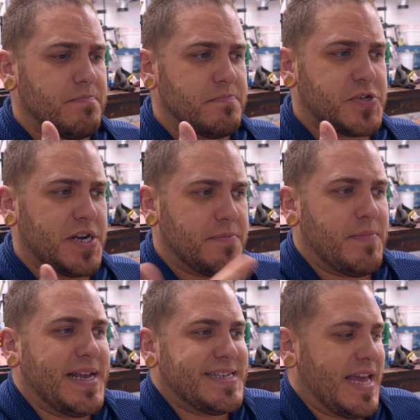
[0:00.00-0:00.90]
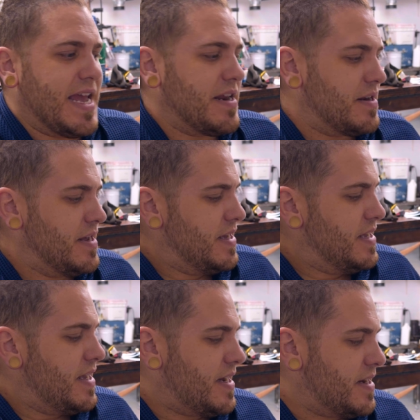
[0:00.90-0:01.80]
try to maintain
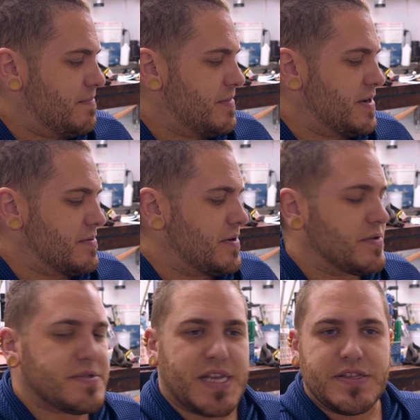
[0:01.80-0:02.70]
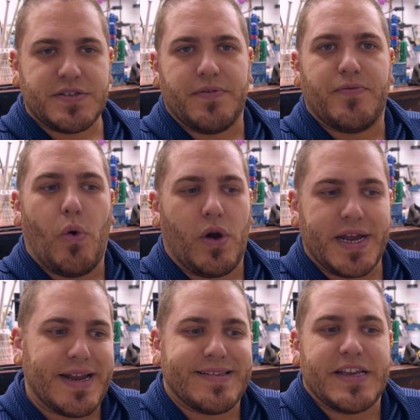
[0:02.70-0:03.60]
a sense of
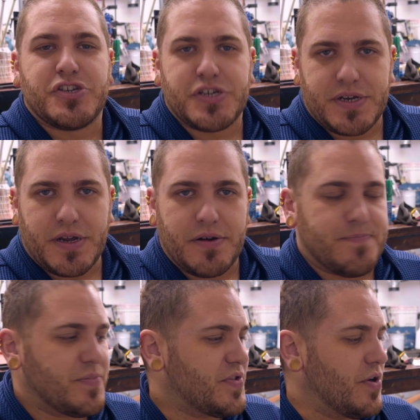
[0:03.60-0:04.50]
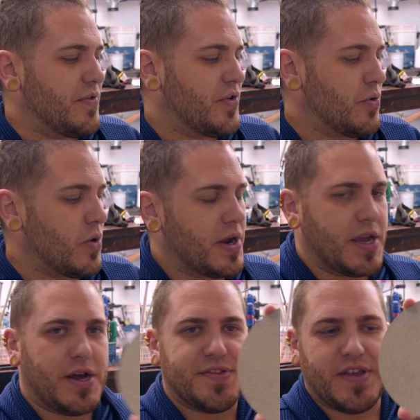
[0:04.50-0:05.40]
organization here. So if you're
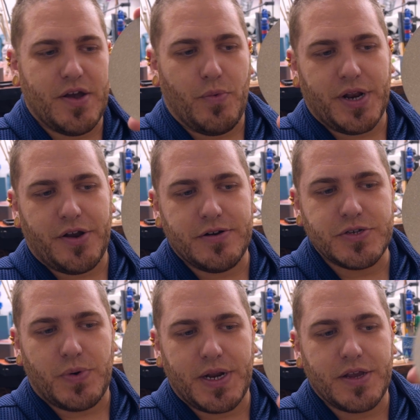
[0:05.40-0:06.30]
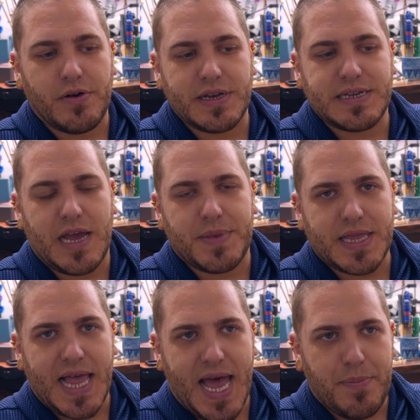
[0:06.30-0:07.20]
working on, say, a 120 grit
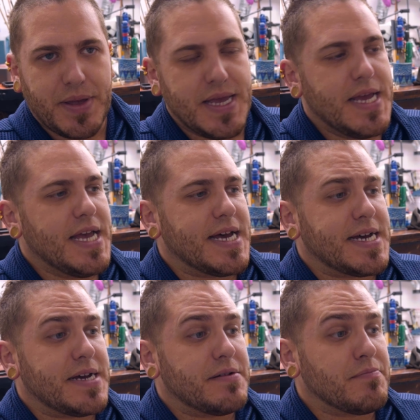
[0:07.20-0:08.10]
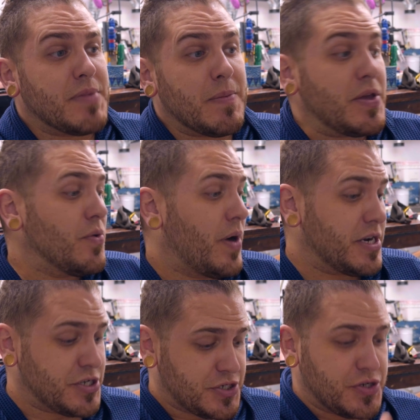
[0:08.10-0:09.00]
diamond lap, maybe you want
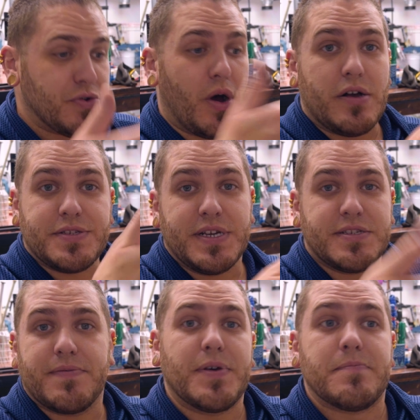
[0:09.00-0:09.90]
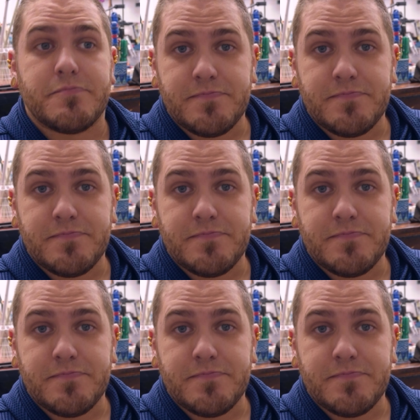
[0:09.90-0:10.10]
to just do all 6 of them,